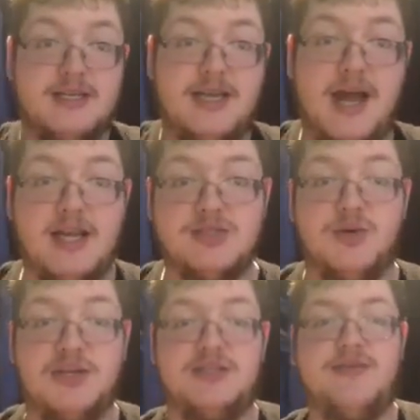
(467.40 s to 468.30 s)
Now, as
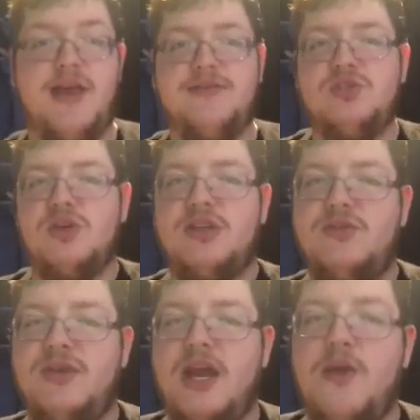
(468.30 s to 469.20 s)
always, if you have enjoyed this
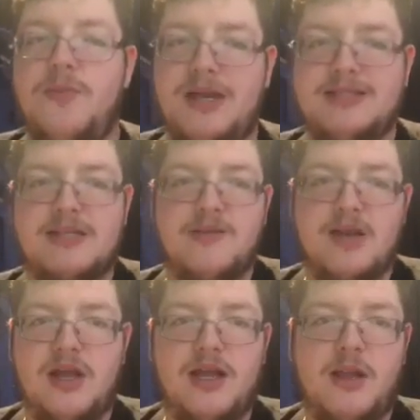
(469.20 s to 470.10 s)
video, please give it
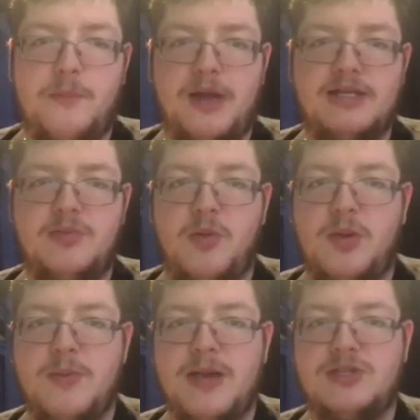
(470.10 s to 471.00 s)
a like. Please support
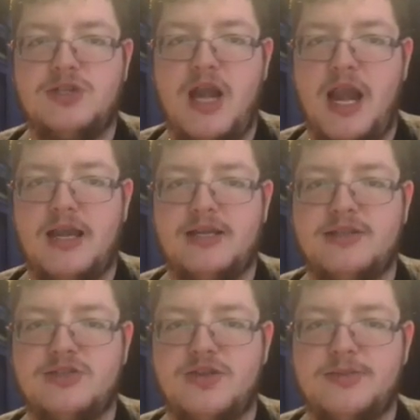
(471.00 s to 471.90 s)
me on Patreon. I'll link in
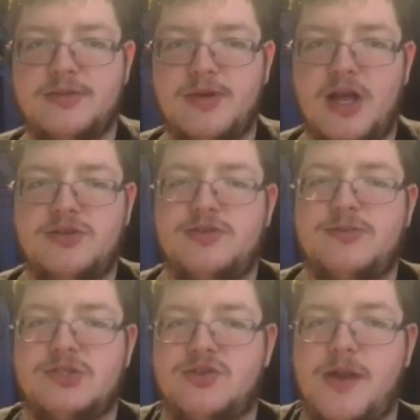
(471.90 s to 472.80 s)
the description below.
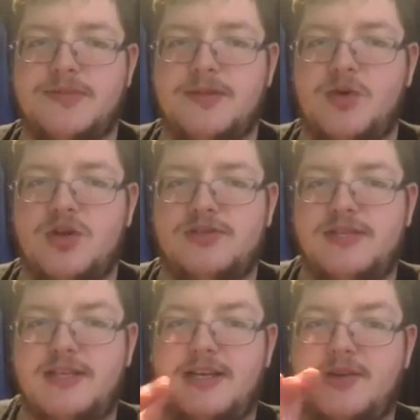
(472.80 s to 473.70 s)
Subscribe to see more
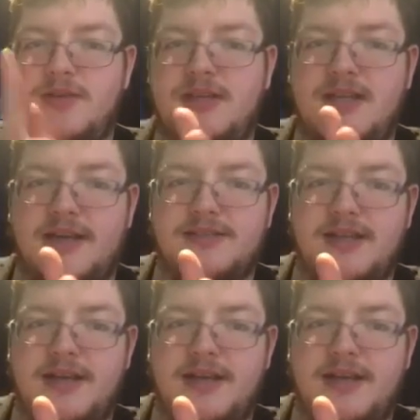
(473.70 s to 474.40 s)
content, and I'll catch you